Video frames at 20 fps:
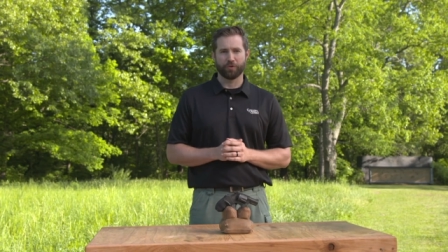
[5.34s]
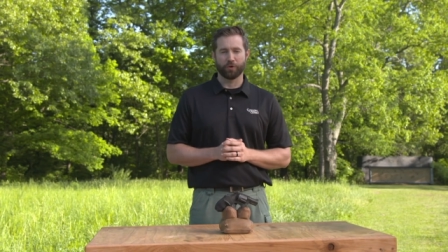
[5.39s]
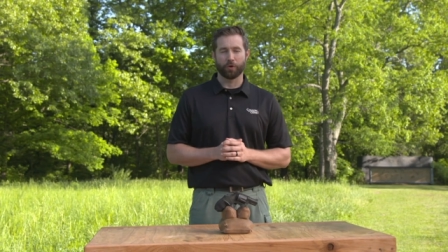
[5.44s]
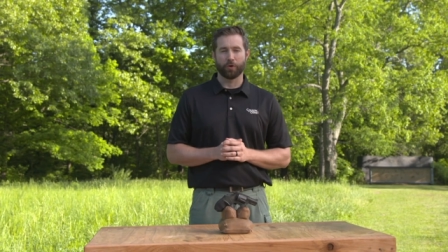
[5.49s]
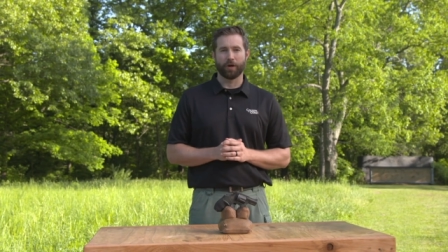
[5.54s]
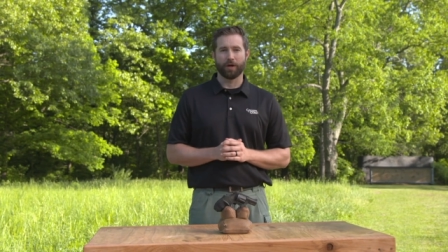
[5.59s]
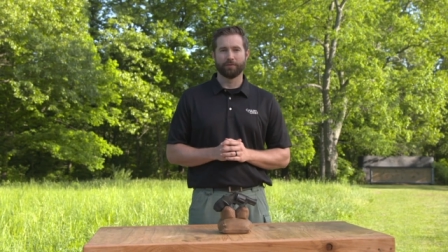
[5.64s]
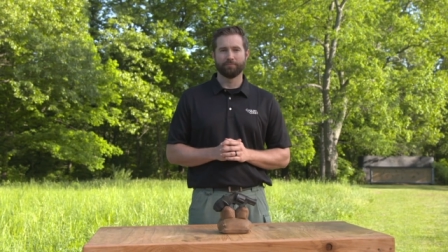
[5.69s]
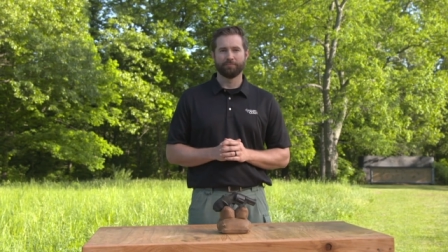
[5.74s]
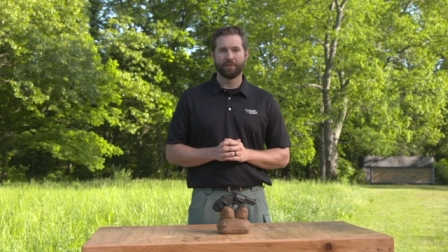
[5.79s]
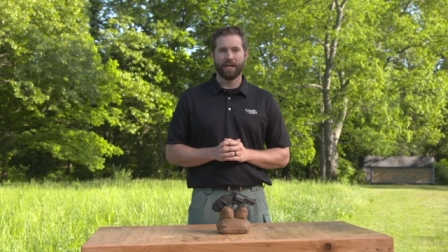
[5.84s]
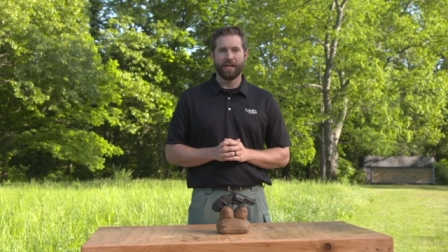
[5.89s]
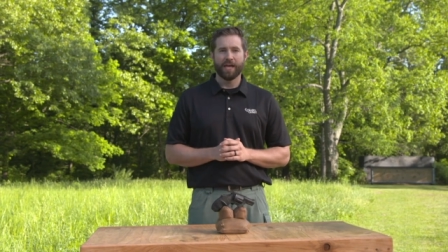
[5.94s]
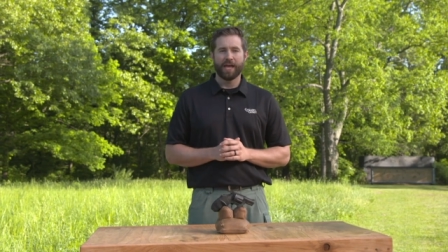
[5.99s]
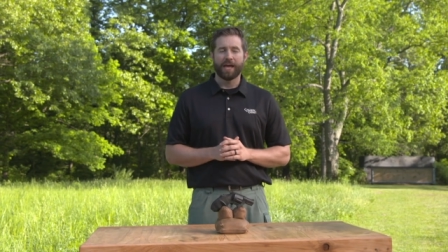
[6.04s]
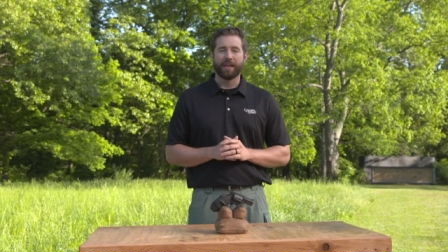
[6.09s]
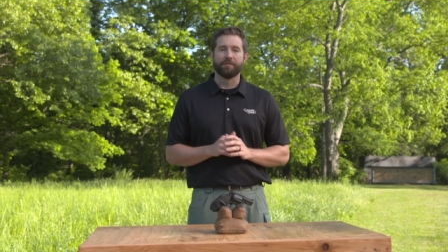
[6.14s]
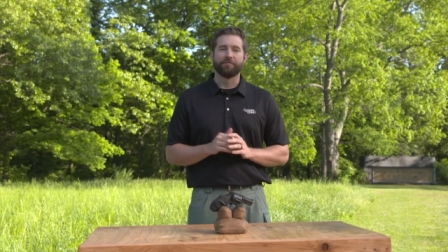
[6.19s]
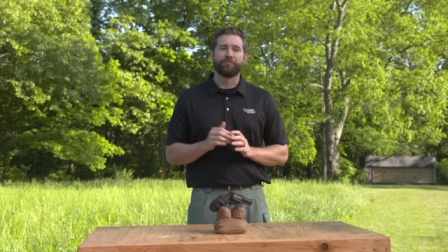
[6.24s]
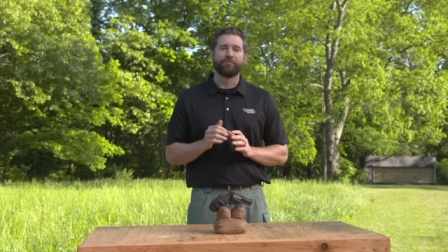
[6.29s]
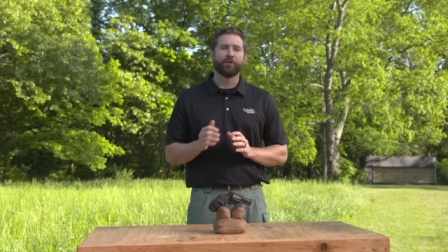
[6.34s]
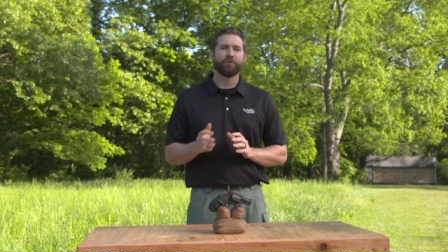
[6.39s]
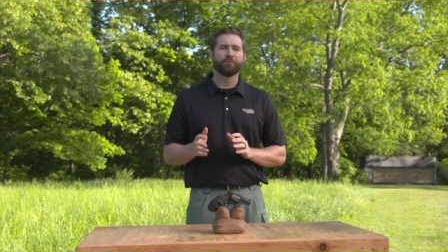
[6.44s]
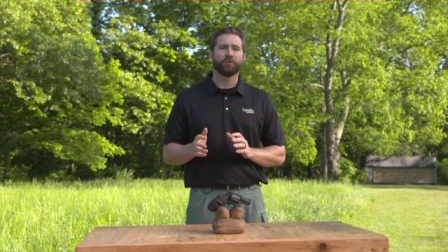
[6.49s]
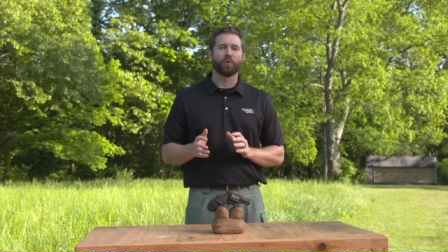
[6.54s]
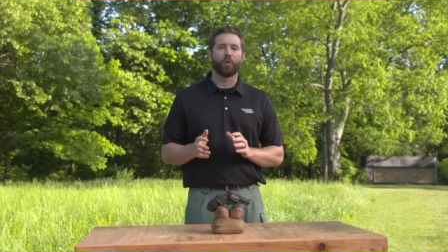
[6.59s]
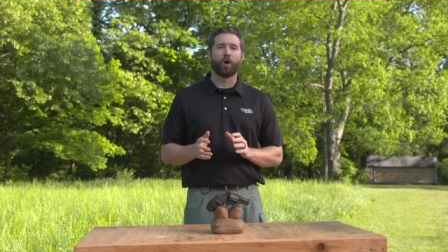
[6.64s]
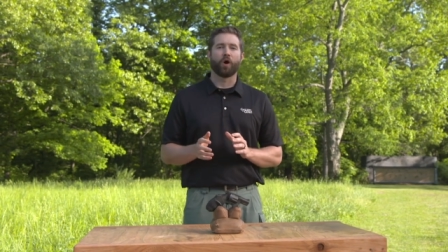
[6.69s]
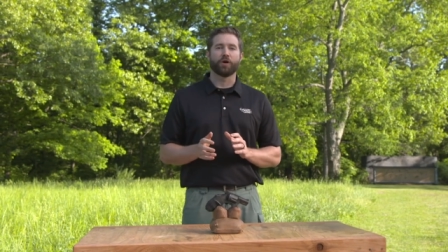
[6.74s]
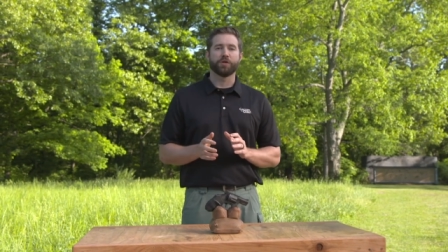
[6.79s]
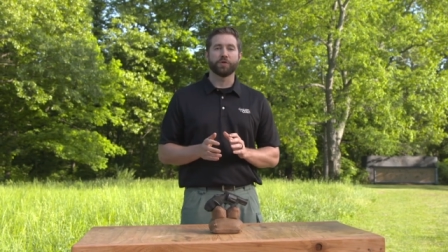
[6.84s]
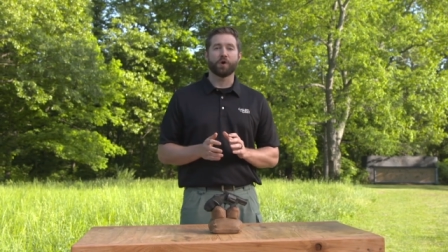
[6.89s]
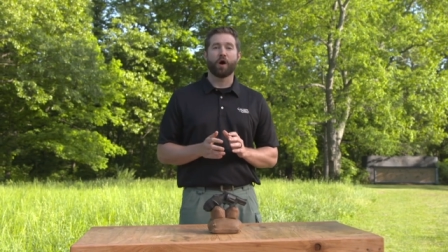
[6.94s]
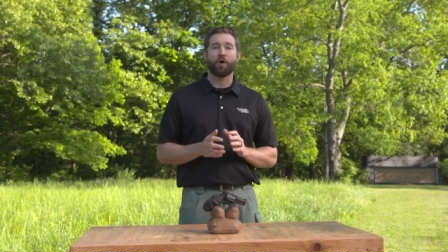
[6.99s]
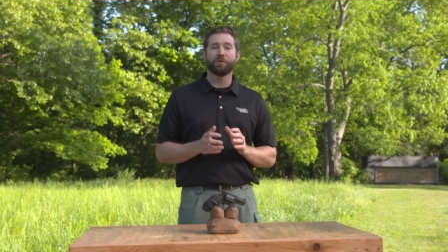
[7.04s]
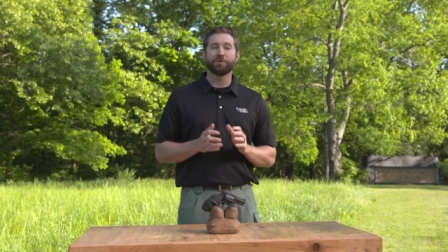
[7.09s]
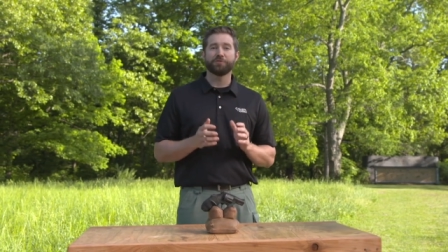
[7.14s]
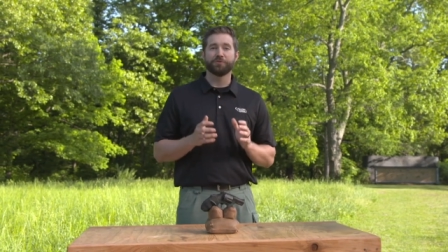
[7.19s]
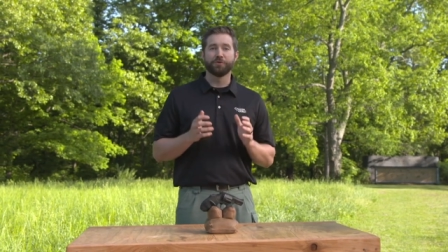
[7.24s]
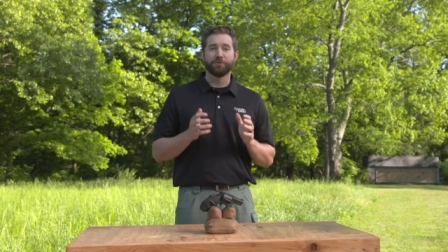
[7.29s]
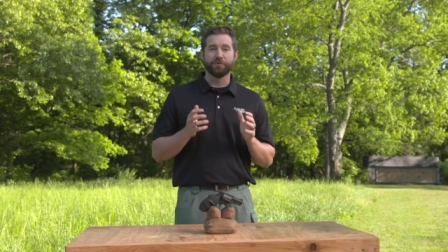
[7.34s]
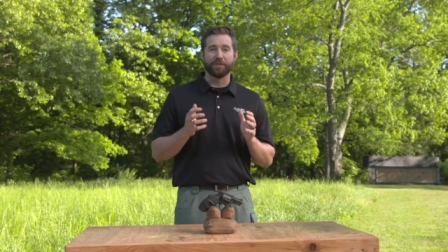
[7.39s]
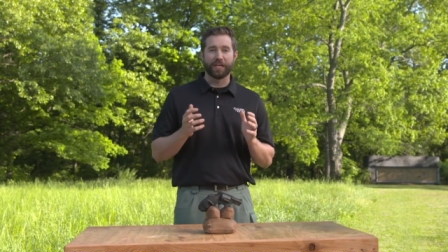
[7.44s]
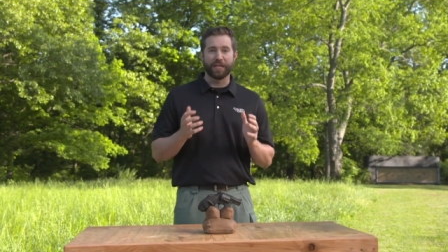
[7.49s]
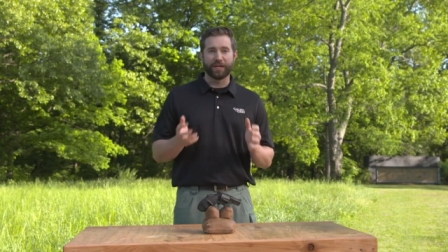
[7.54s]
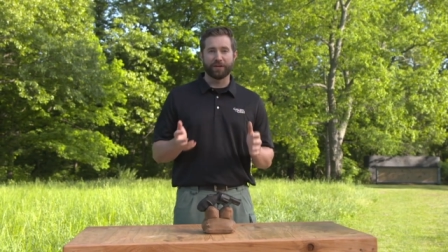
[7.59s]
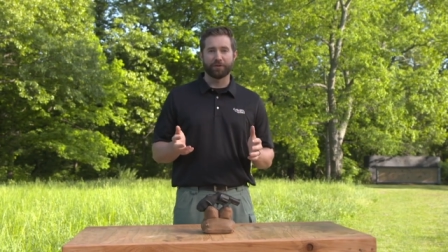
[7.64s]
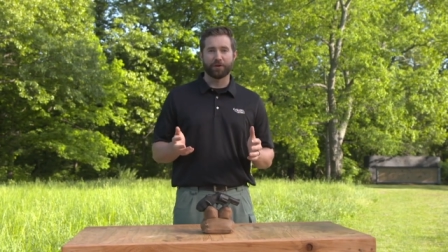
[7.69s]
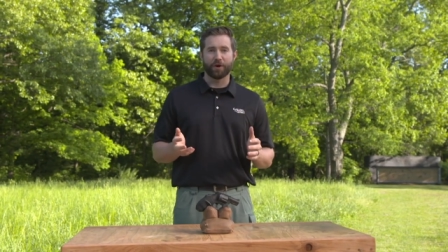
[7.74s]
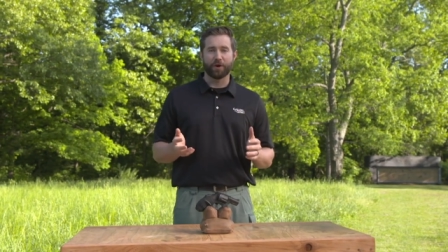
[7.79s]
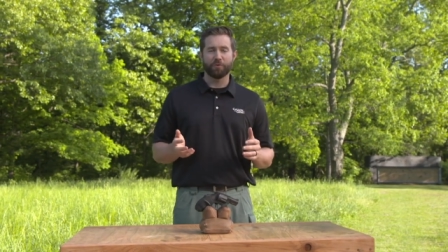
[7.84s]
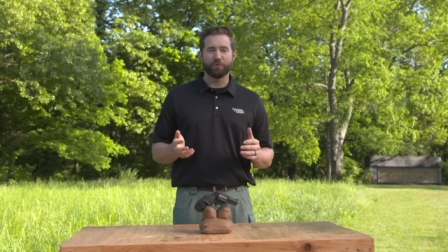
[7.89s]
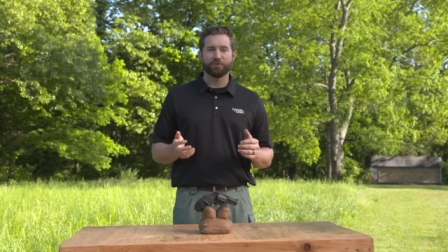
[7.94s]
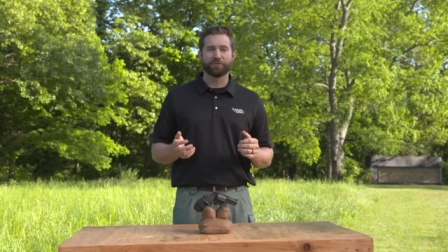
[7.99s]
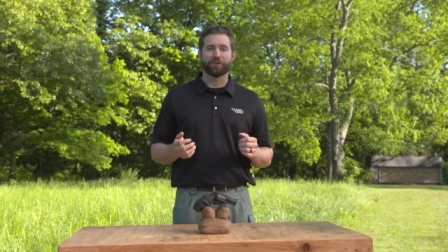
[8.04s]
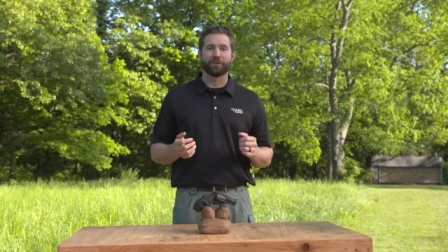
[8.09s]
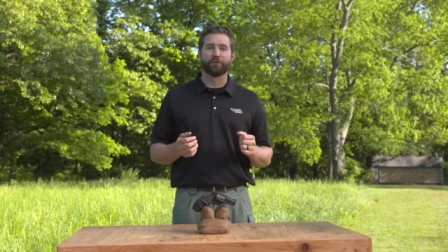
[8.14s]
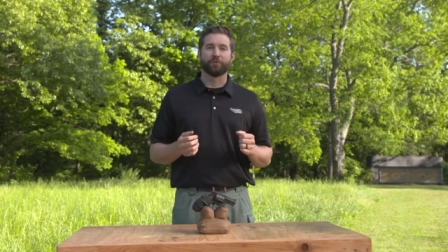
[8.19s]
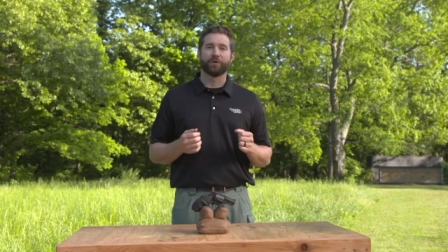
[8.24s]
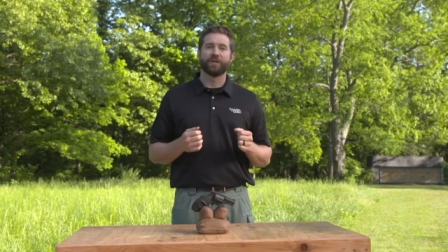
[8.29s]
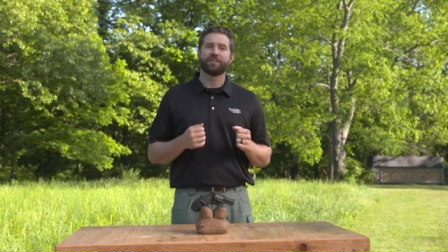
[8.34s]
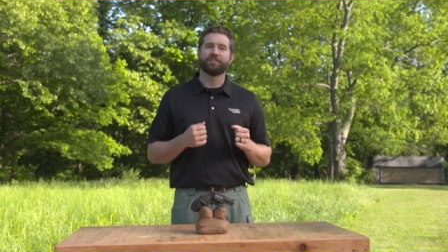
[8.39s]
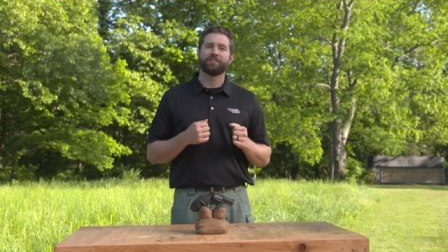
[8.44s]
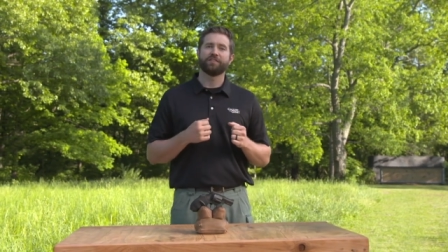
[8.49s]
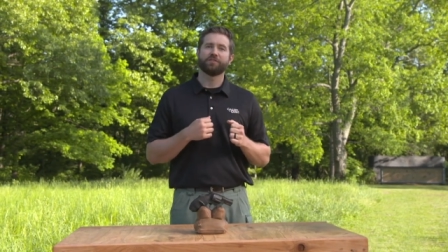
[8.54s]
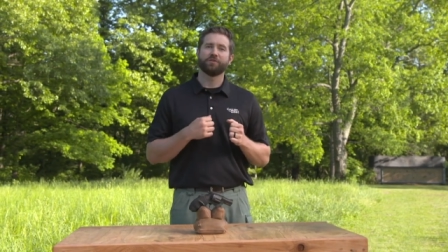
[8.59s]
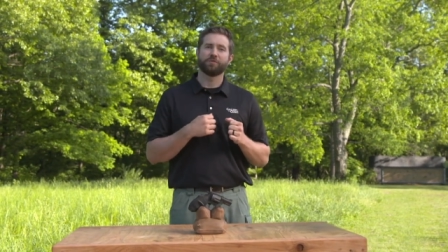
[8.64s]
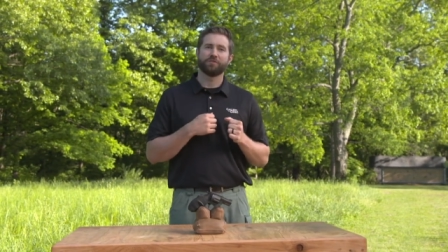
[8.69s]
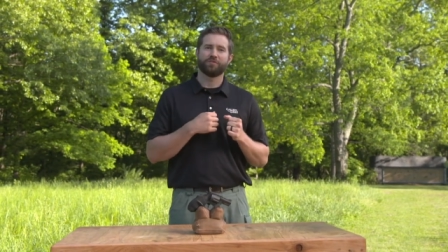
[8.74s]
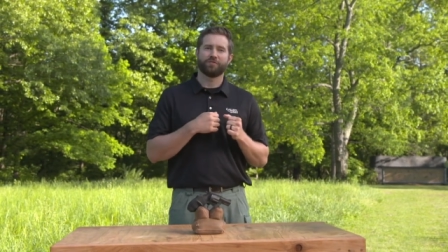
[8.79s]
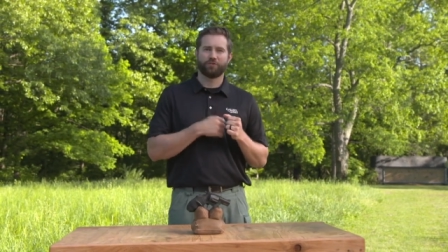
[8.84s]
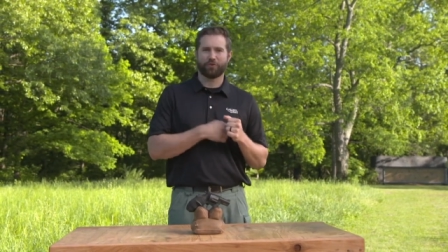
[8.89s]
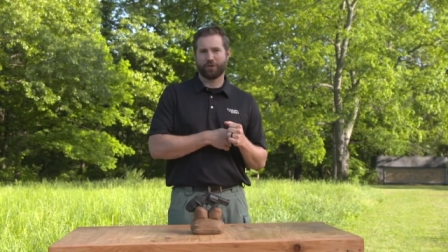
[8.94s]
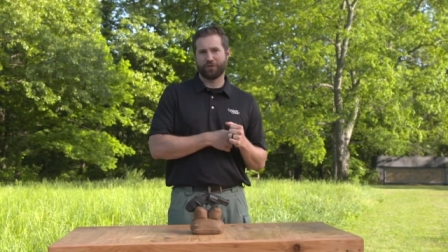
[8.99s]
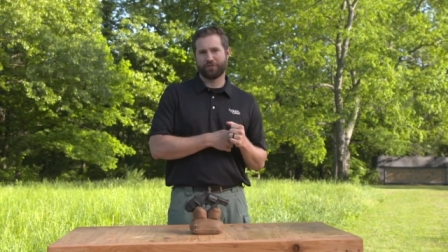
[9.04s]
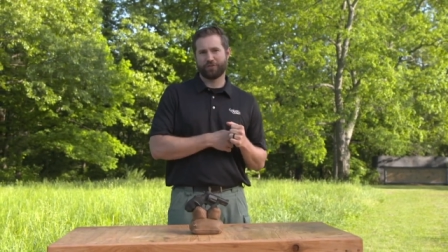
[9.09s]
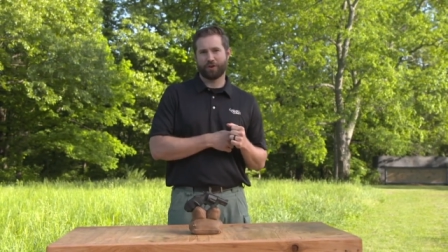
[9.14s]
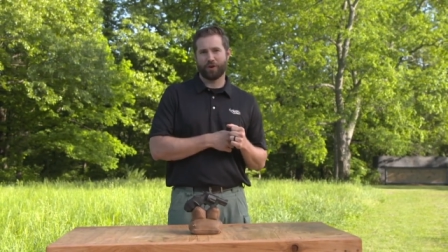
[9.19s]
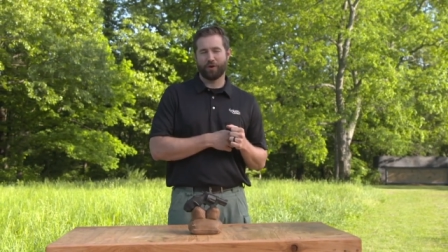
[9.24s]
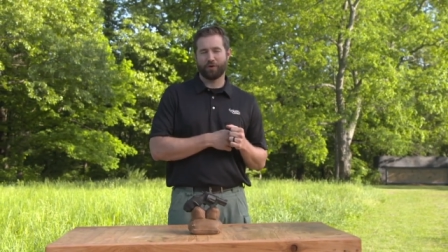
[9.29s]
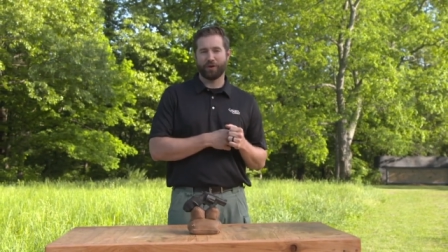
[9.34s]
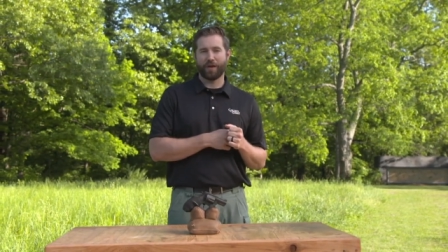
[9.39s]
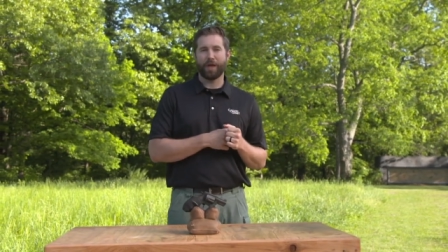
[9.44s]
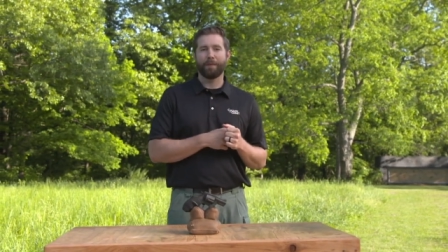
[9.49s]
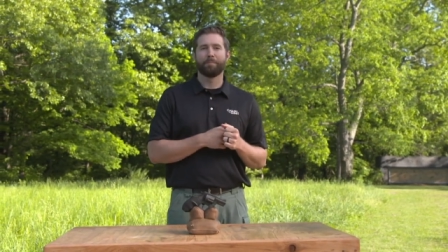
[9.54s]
fedora. And in film noir, you always knew the hero was going to reach into his trench coat